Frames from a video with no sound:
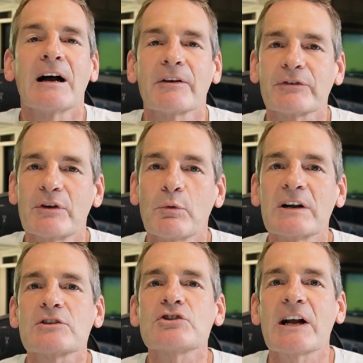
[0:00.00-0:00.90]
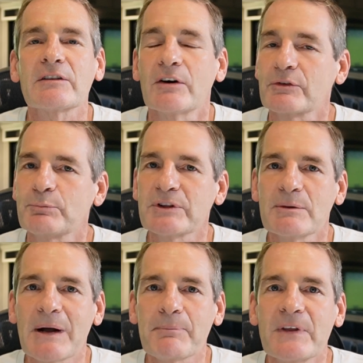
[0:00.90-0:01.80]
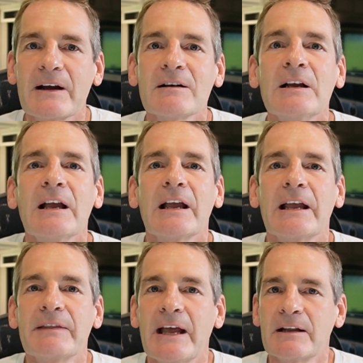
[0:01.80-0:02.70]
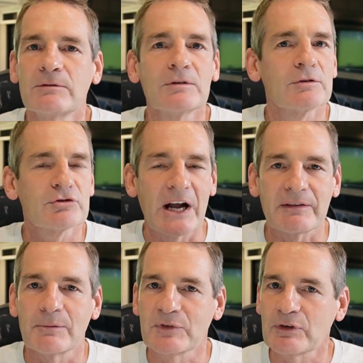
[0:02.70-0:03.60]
So you want to check those, put them up there, and then check them.